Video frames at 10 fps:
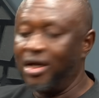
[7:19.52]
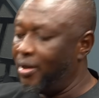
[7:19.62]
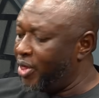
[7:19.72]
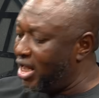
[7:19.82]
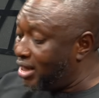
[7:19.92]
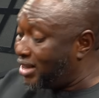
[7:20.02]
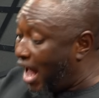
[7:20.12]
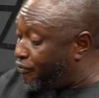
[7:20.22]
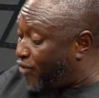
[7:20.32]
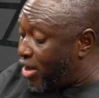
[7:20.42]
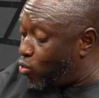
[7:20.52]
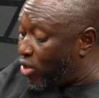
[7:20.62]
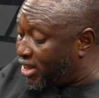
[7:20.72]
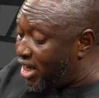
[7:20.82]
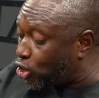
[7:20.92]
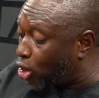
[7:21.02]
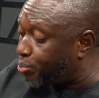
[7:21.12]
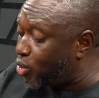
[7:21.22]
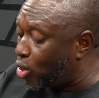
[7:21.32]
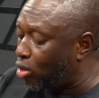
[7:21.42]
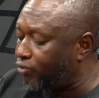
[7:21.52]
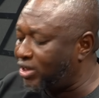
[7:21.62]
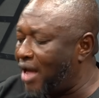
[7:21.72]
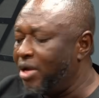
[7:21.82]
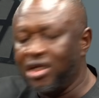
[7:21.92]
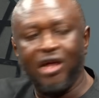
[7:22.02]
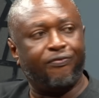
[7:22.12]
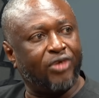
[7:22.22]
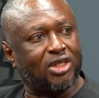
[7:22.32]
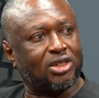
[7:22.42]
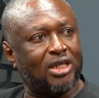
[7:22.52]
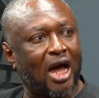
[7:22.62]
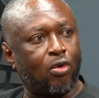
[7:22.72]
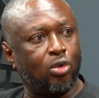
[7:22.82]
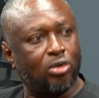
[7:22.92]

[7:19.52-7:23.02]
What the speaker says: within a short period of time, they fixed that road.